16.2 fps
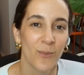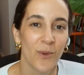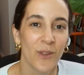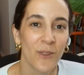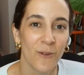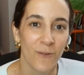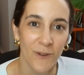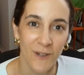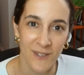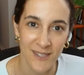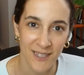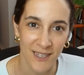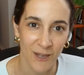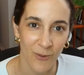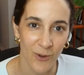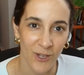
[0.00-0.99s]
But the first
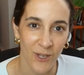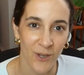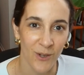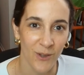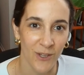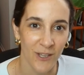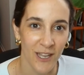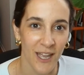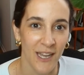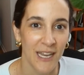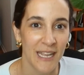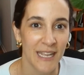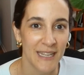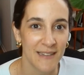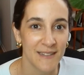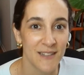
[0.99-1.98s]
thing I want you to look at
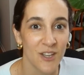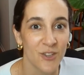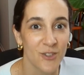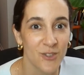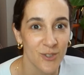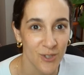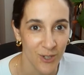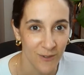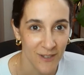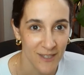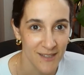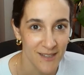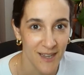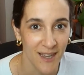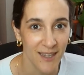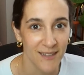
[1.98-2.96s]
is
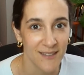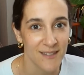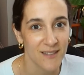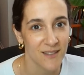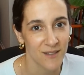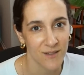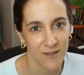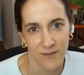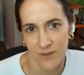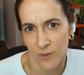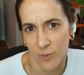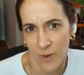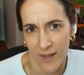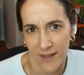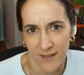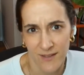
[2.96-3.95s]
serving size.
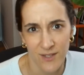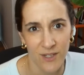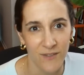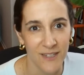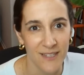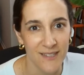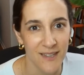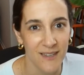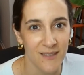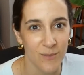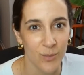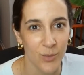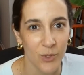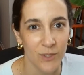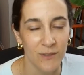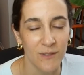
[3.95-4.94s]
So why is serving size
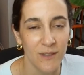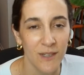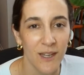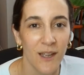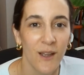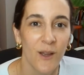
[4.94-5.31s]
important?